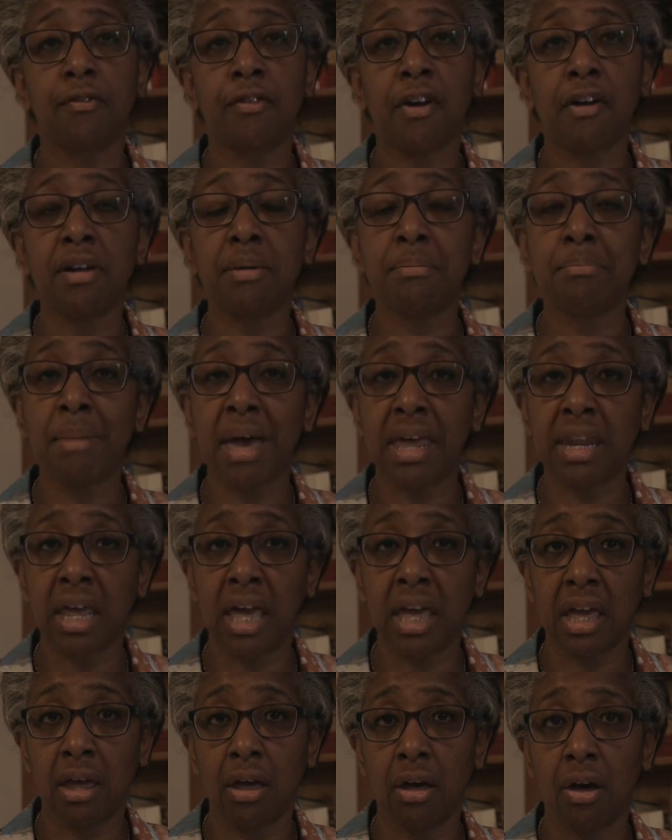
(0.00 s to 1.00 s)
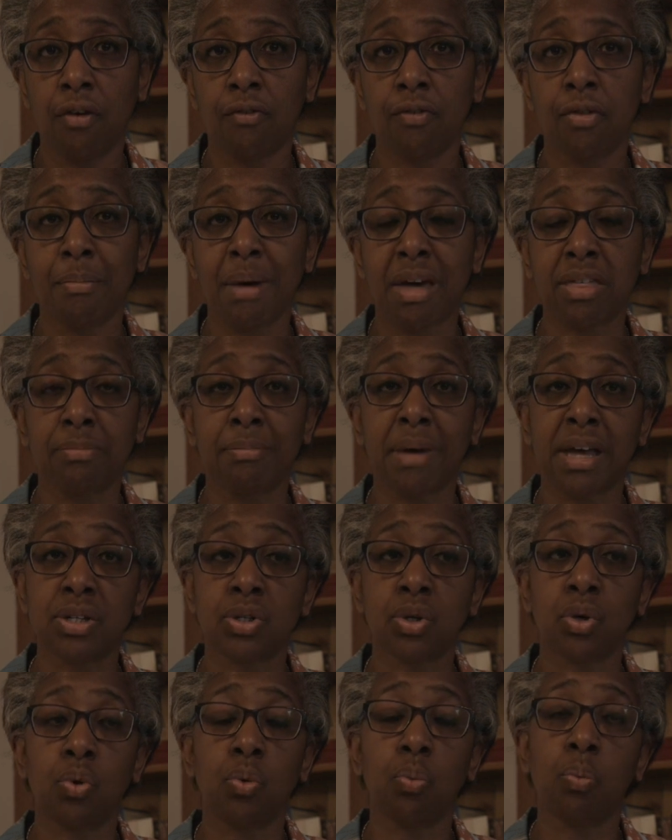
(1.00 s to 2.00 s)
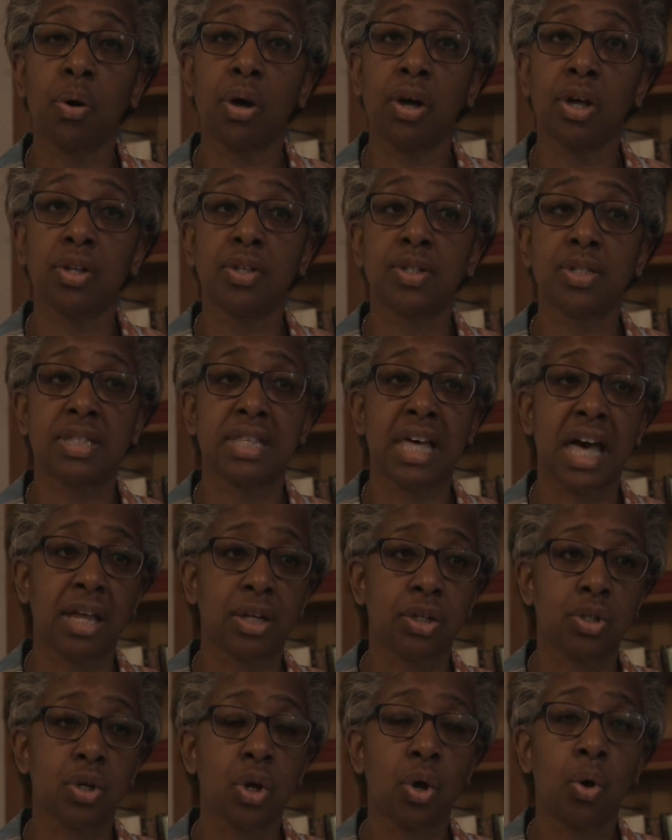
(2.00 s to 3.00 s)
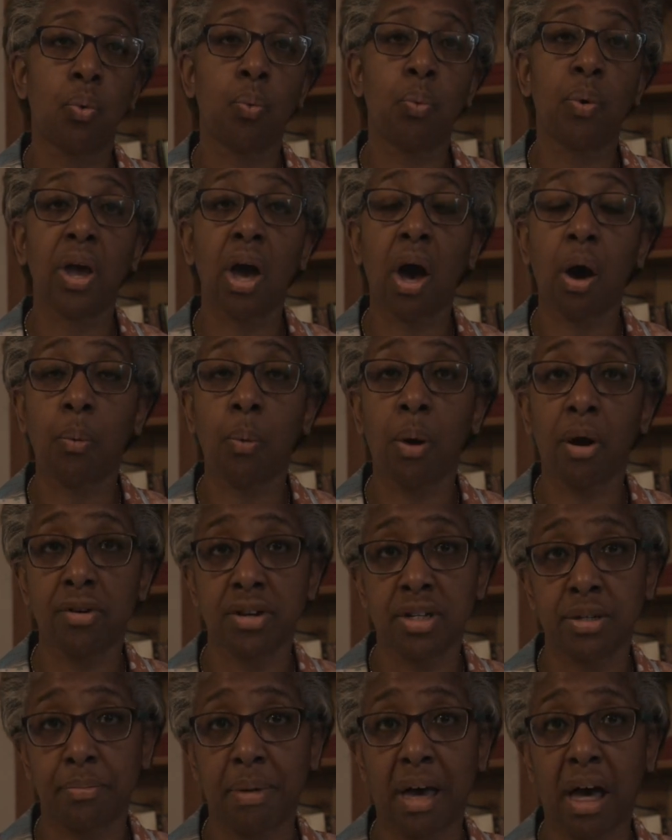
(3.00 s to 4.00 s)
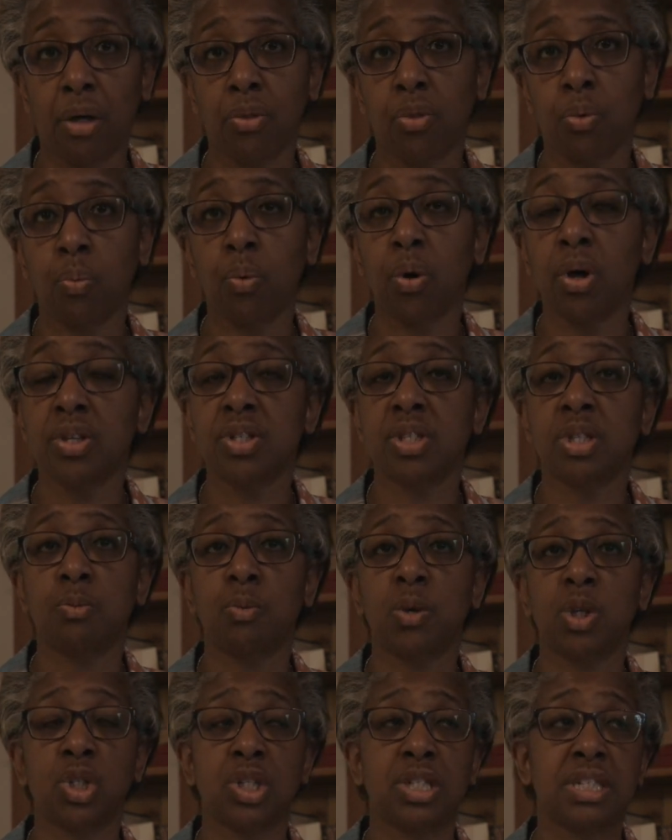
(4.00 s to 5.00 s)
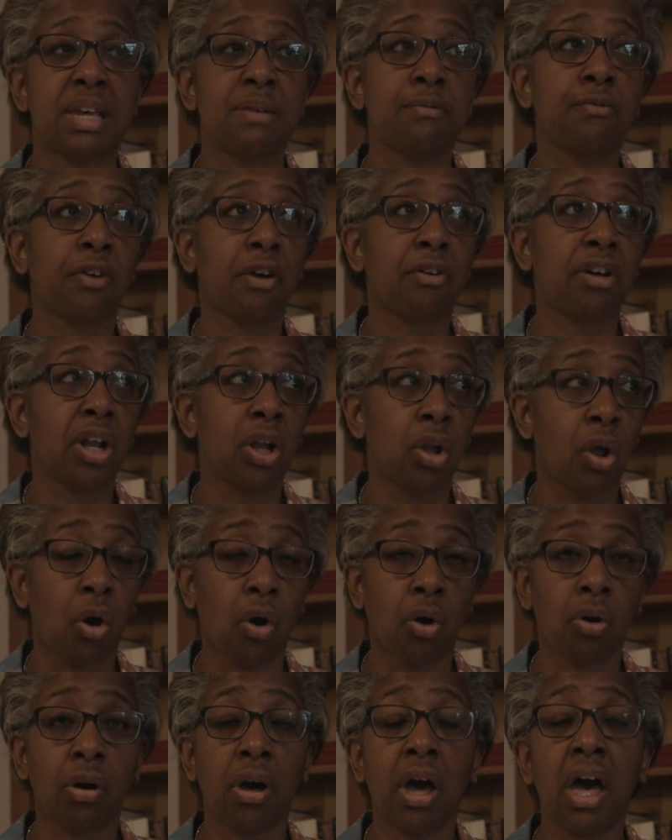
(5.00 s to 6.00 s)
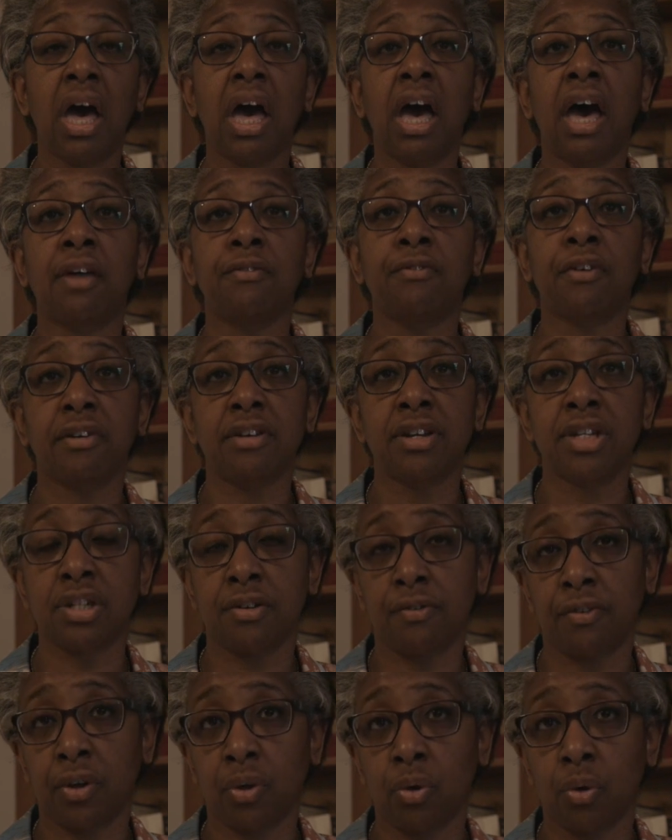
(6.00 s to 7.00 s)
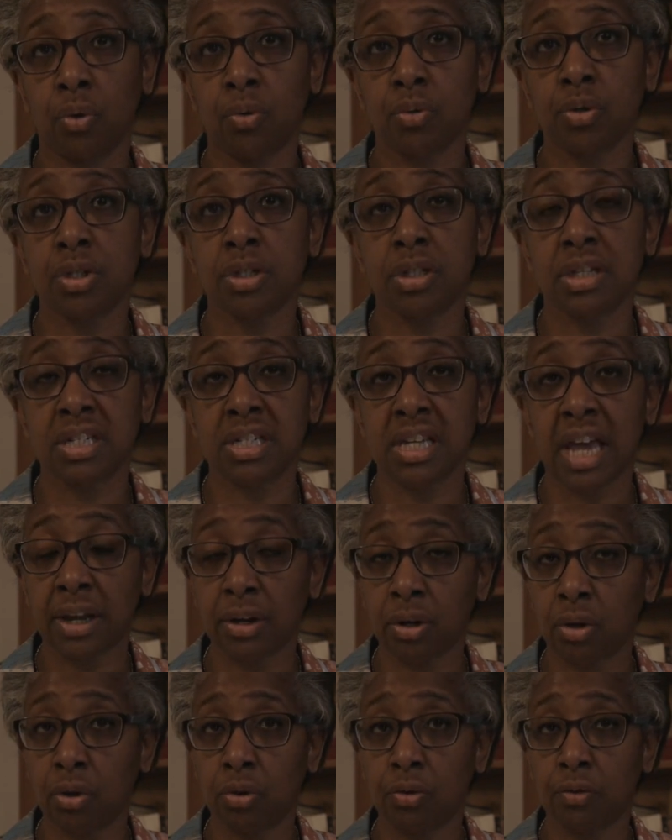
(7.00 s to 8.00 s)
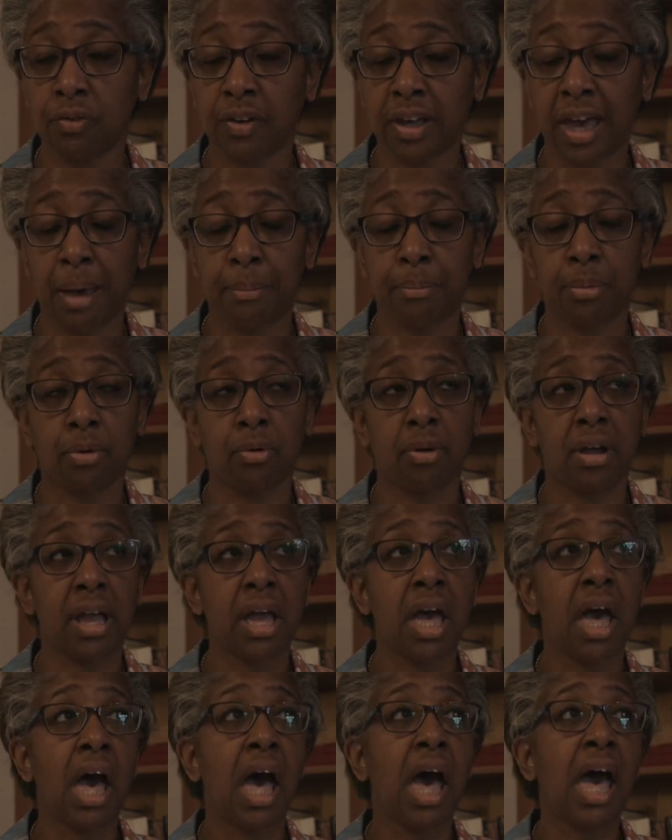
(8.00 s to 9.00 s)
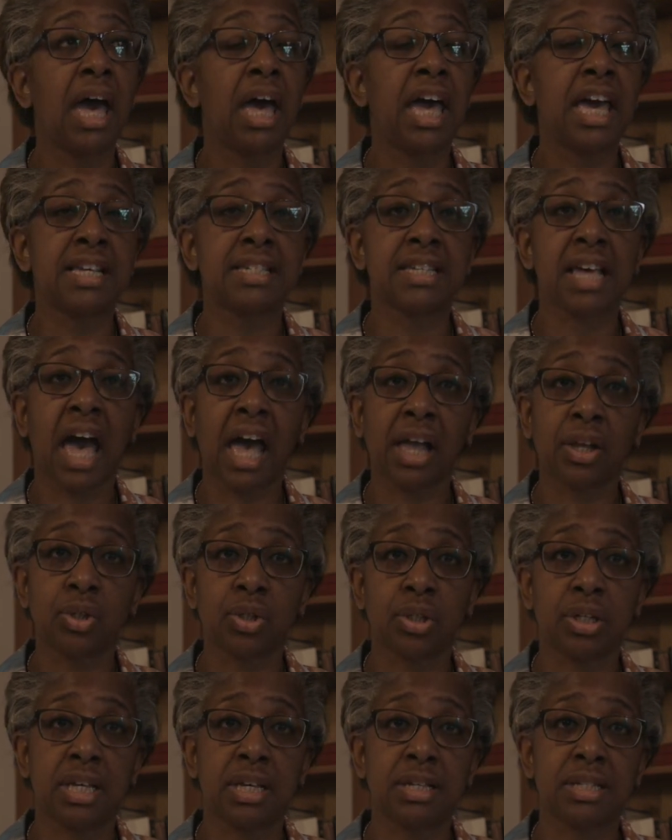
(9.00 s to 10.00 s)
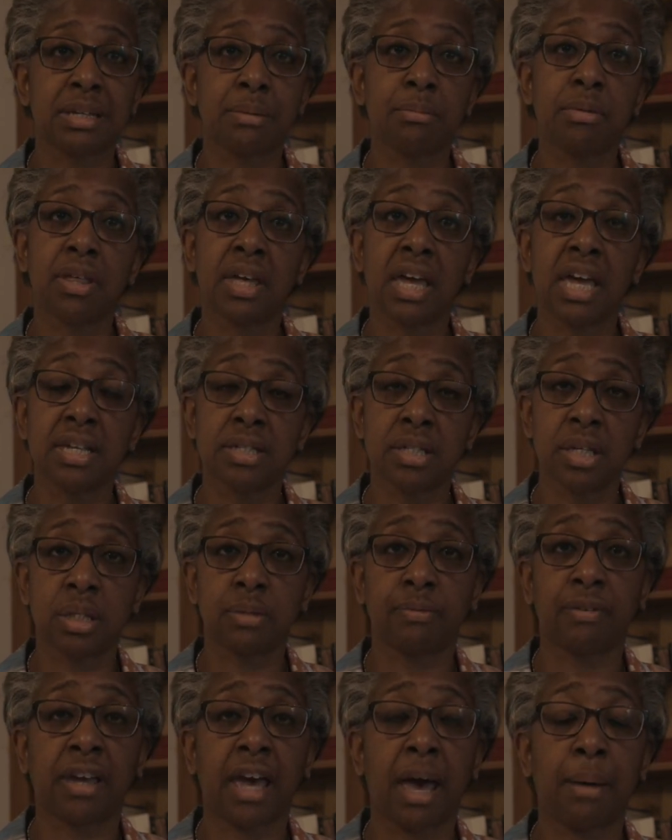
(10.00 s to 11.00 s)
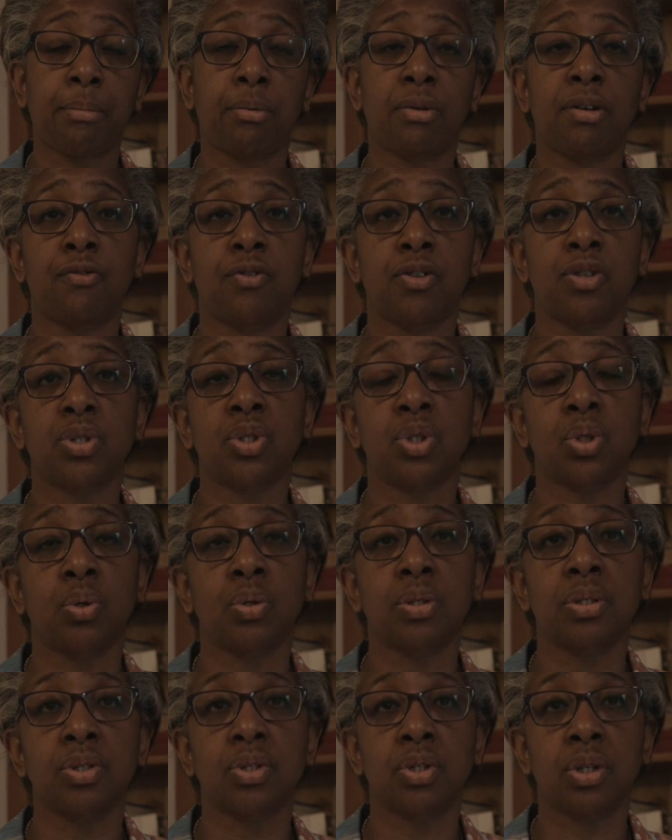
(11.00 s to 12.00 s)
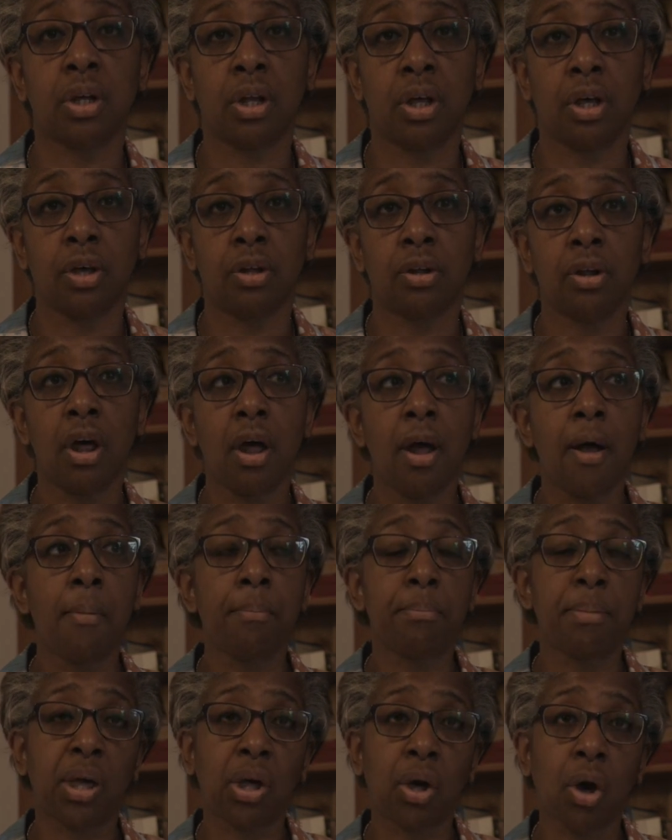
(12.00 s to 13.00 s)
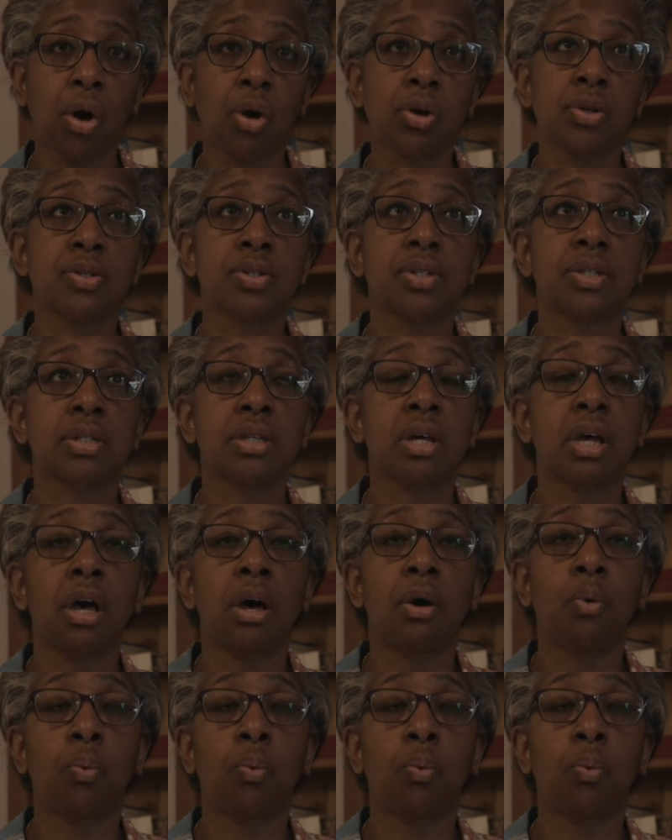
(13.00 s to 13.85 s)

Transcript: very many of the mathematical words that we are worried about, the words that which seem very long and very difficult, the technical vocabulary, is actually some of the easiest vocabulary for the students to learn, because